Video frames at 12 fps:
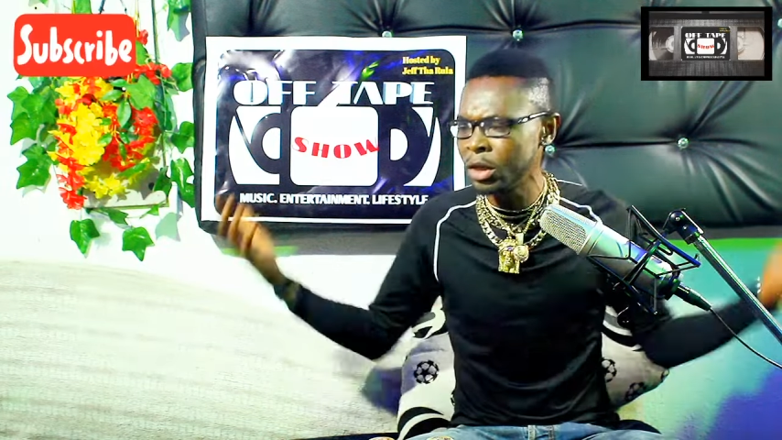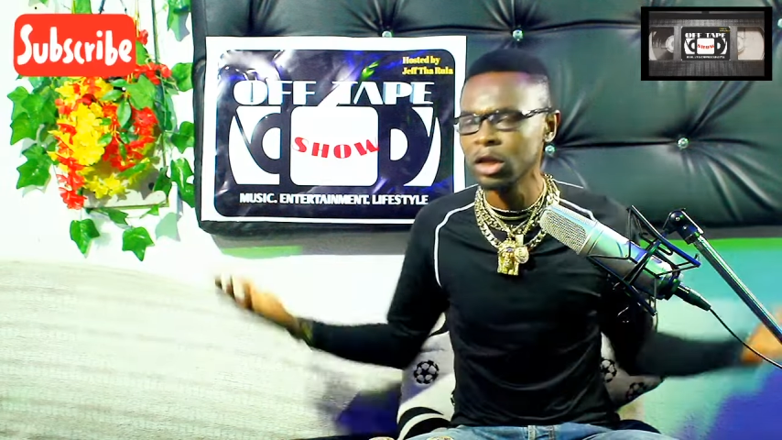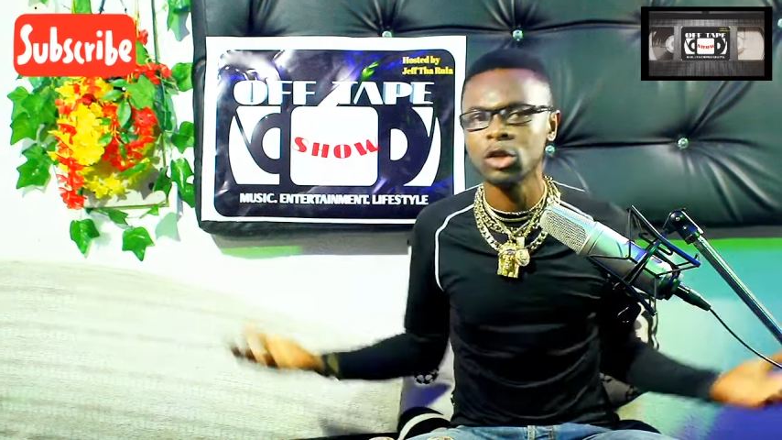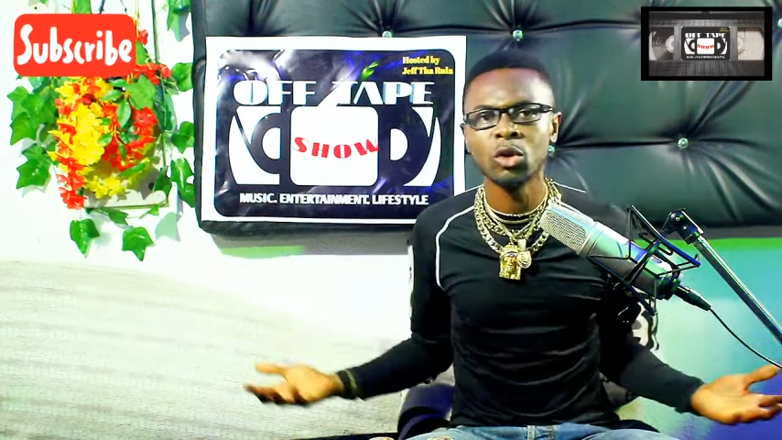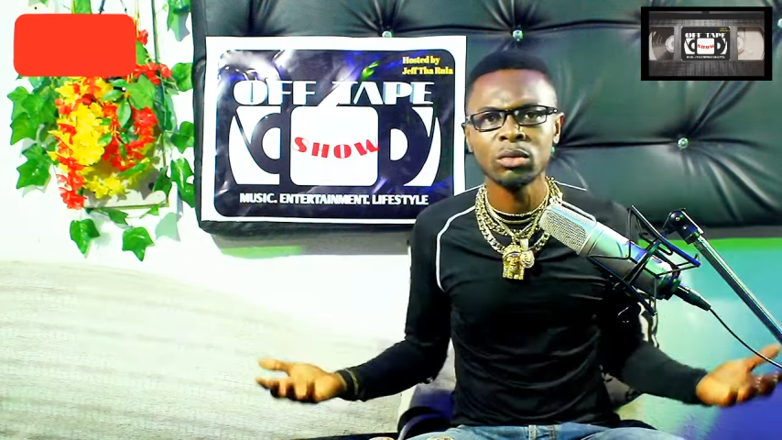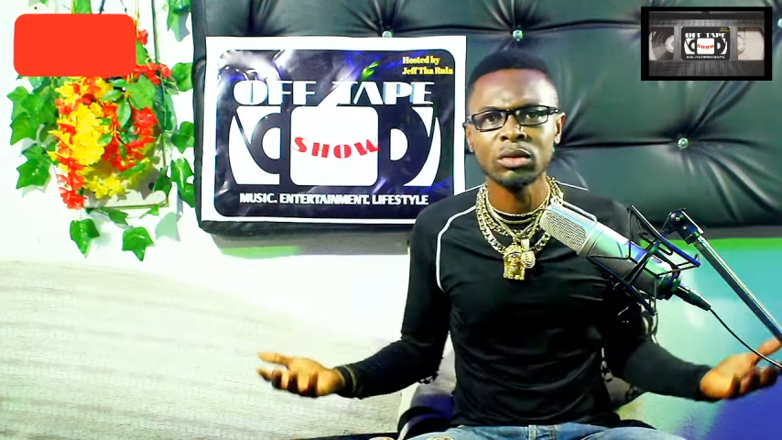
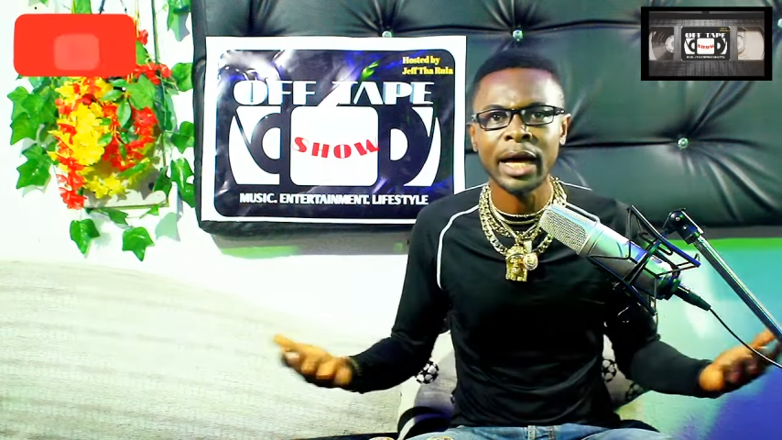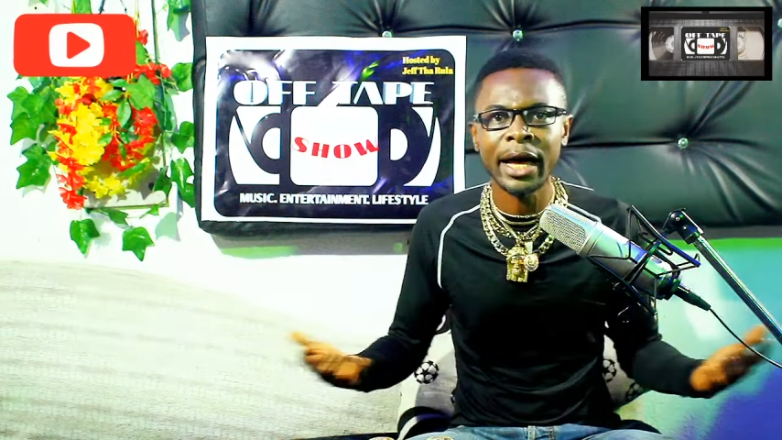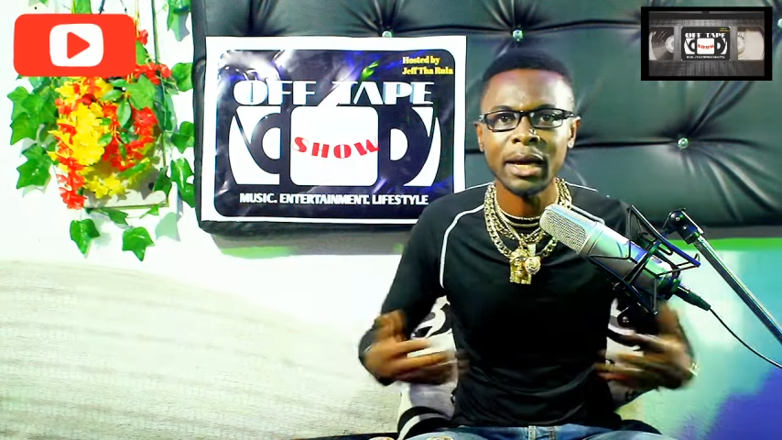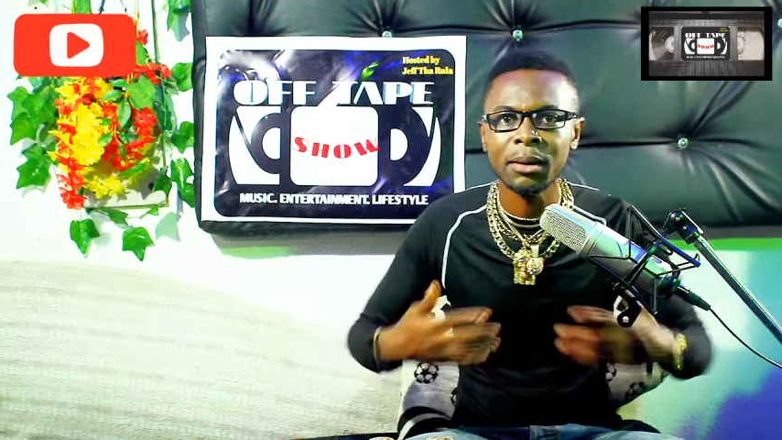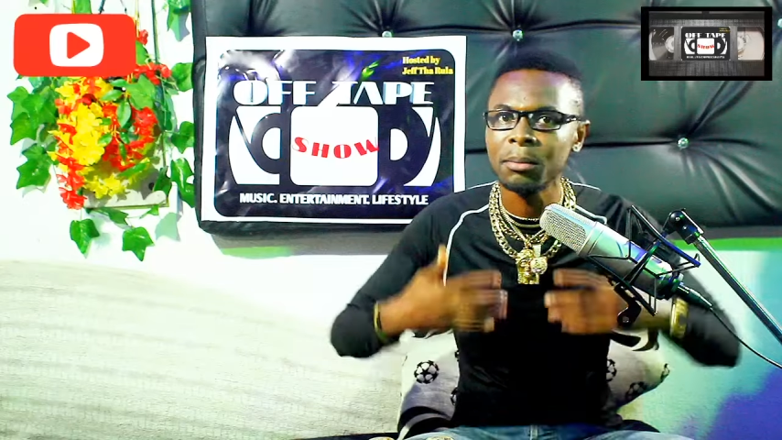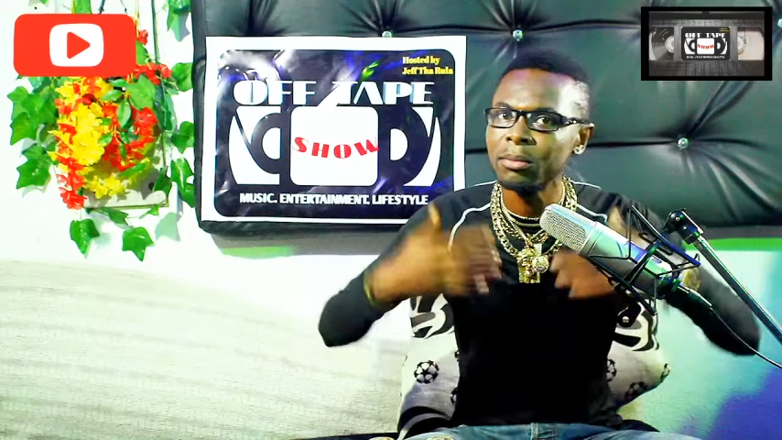you know,
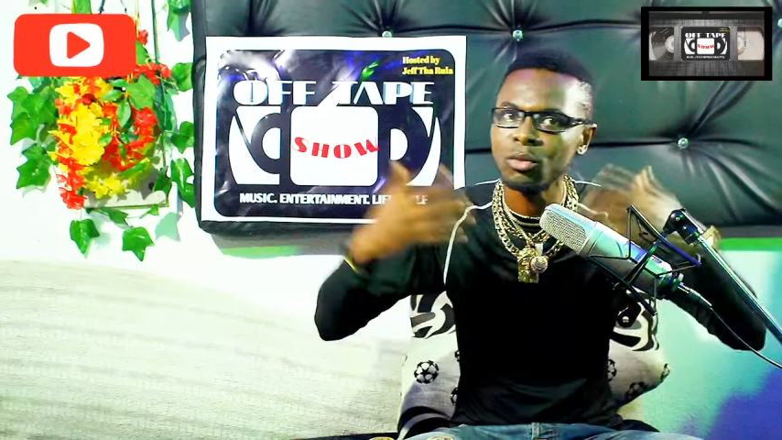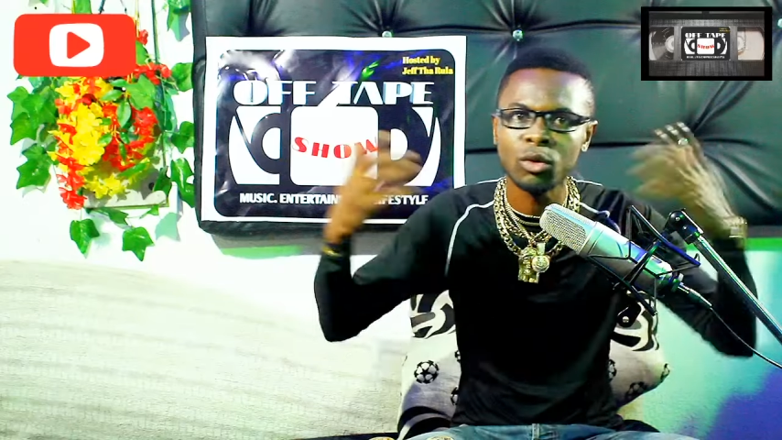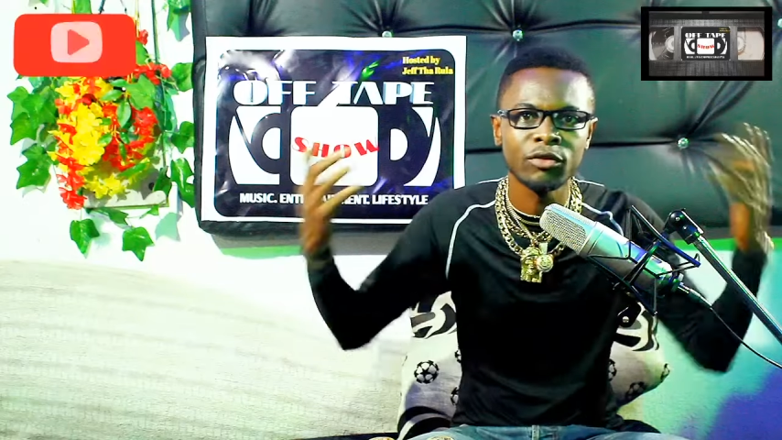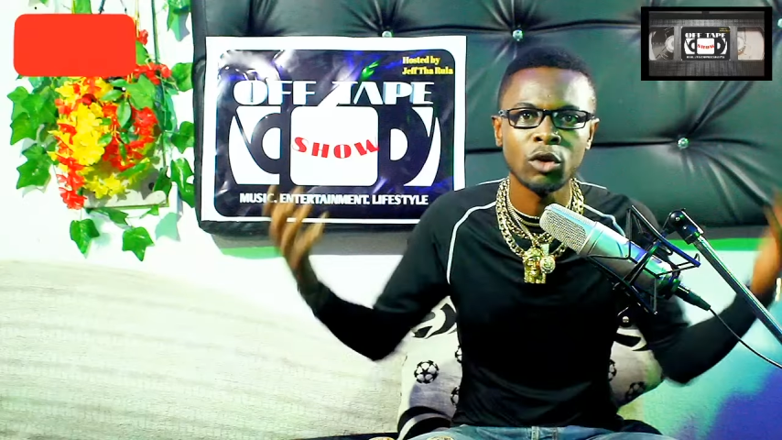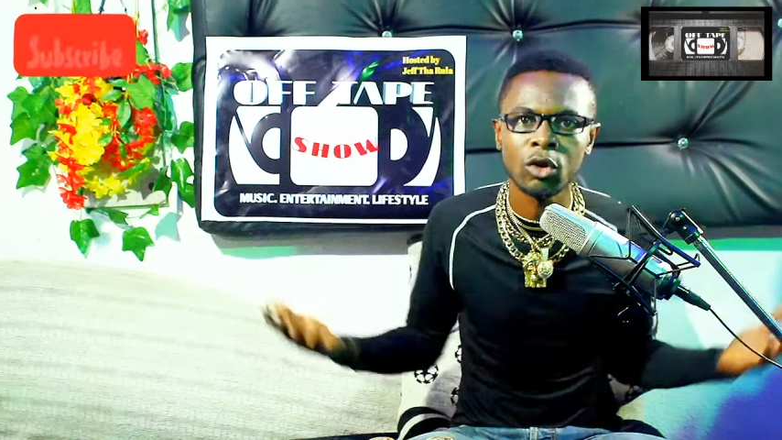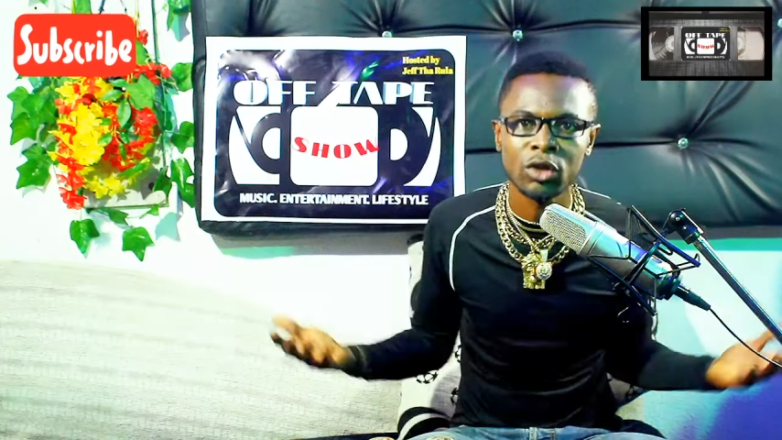time,
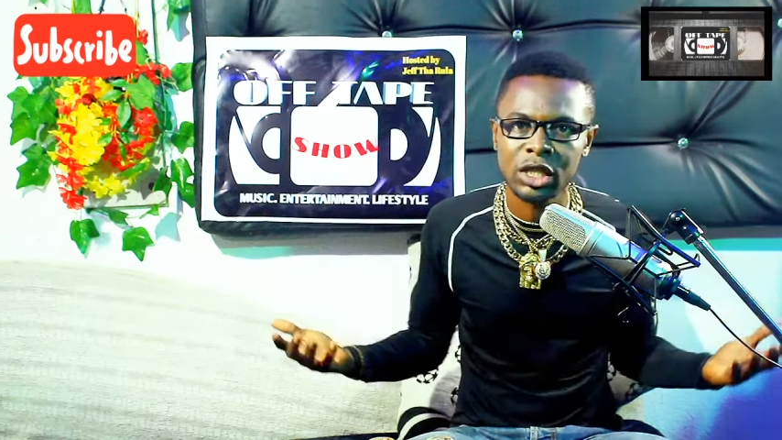we've not